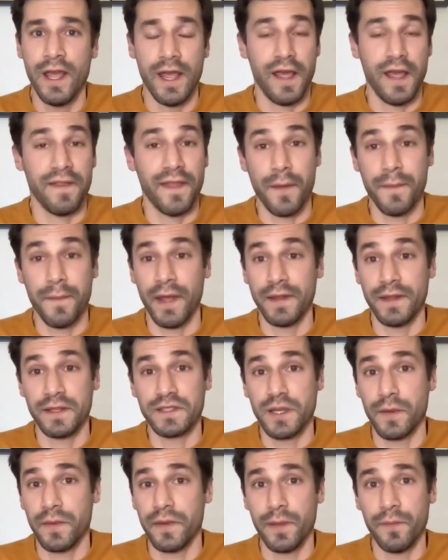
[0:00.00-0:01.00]
And that meant that
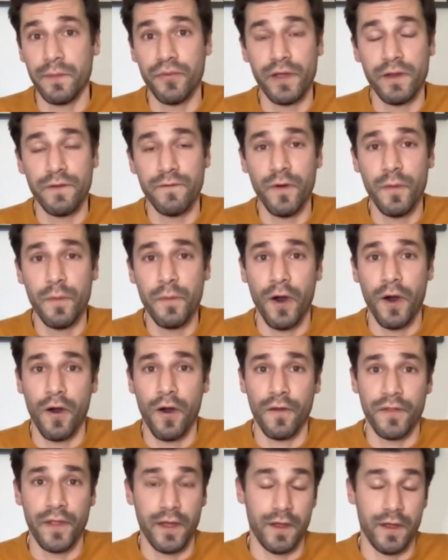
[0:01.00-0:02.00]
some of them played
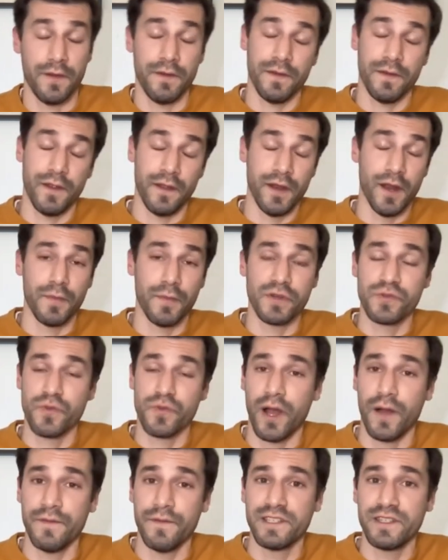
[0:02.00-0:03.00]
football. The numbers
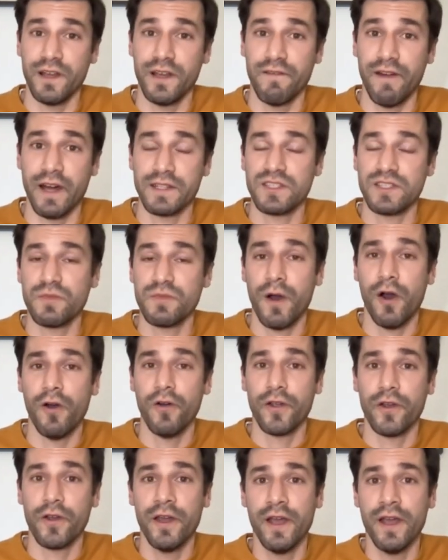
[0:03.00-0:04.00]
were obviously a lot
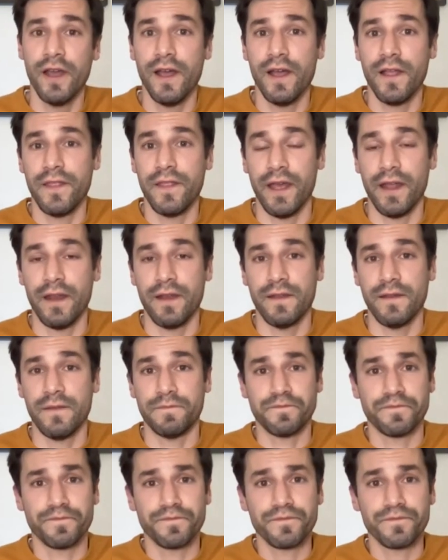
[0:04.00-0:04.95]
smaller than